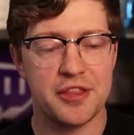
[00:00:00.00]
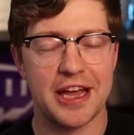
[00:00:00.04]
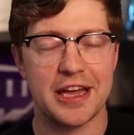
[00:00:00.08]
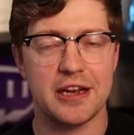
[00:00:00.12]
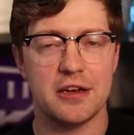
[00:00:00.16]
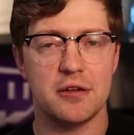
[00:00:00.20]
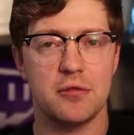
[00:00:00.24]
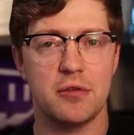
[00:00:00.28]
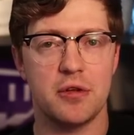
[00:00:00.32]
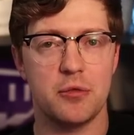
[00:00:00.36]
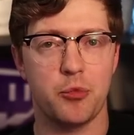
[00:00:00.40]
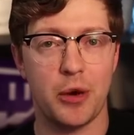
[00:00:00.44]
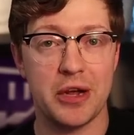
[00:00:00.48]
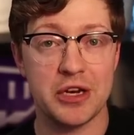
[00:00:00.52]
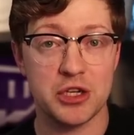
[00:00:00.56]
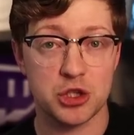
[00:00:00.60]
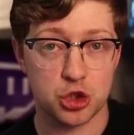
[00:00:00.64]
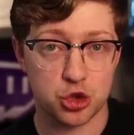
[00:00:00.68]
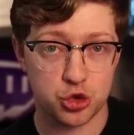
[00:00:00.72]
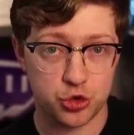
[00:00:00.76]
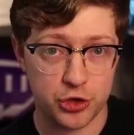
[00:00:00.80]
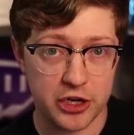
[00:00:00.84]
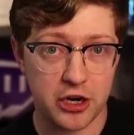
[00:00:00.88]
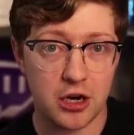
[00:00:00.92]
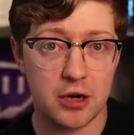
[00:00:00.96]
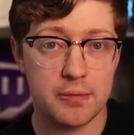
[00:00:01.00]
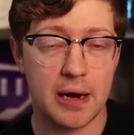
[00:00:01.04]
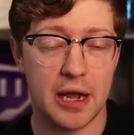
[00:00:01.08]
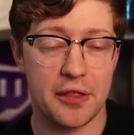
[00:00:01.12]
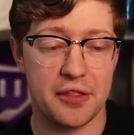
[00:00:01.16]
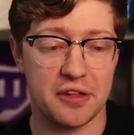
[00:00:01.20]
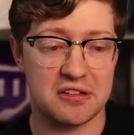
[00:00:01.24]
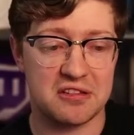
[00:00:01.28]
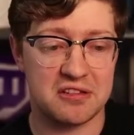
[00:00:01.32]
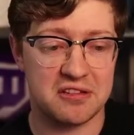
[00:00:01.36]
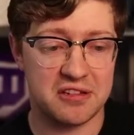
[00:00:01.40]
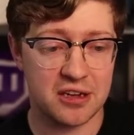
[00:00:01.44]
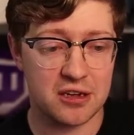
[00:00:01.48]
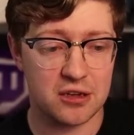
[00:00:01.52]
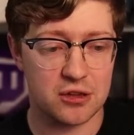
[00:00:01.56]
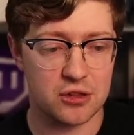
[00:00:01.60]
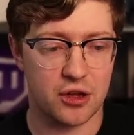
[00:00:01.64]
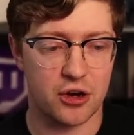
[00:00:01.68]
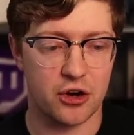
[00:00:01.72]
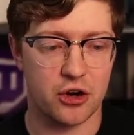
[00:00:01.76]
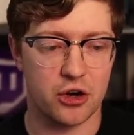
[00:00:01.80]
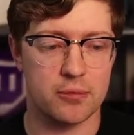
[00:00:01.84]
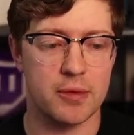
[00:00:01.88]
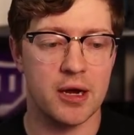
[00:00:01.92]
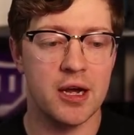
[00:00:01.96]
that when triggered by the
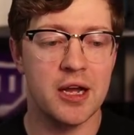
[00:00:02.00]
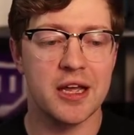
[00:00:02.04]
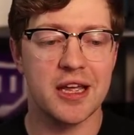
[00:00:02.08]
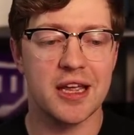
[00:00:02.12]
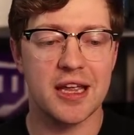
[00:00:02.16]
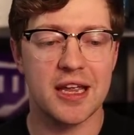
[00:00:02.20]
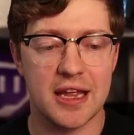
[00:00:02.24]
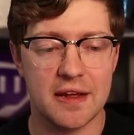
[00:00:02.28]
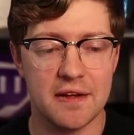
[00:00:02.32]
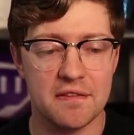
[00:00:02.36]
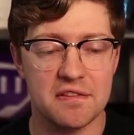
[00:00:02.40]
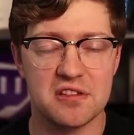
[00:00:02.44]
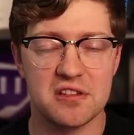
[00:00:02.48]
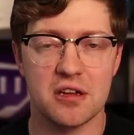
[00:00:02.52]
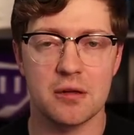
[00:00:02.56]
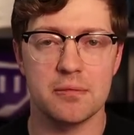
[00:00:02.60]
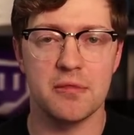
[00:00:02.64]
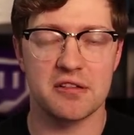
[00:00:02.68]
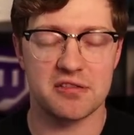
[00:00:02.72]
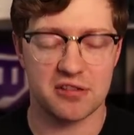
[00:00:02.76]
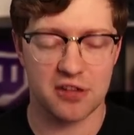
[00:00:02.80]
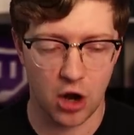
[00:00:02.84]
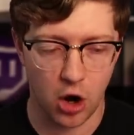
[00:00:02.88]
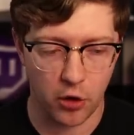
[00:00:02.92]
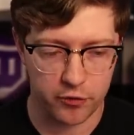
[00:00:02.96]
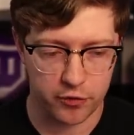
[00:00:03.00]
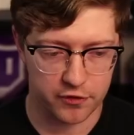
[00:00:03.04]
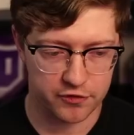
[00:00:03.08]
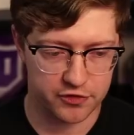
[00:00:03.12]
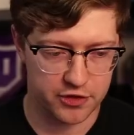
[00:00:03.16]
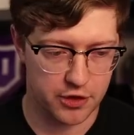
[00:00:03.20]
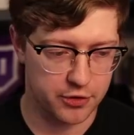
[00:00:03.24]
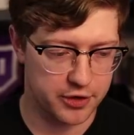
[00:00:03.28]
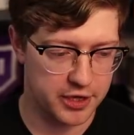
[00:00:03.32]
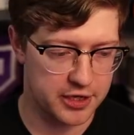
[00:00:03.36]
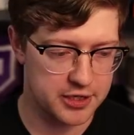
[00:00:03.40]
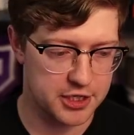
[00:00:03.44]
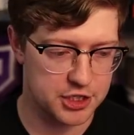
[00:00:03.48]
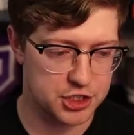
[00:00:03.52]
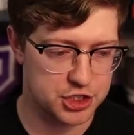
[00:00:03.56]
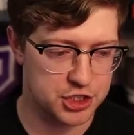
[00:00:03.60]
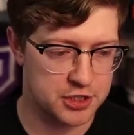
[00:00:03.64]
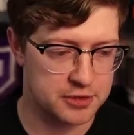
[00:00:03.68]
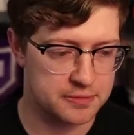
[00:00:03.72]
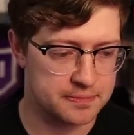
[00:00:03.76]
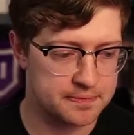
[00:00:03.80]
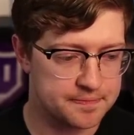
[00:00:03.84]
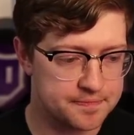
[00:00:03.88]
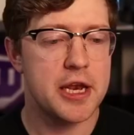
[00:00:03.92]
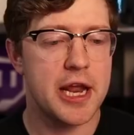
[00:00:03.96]
SIGALRM gives them this overflow
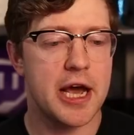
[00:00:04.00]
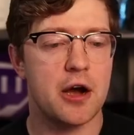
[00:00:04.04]
condition.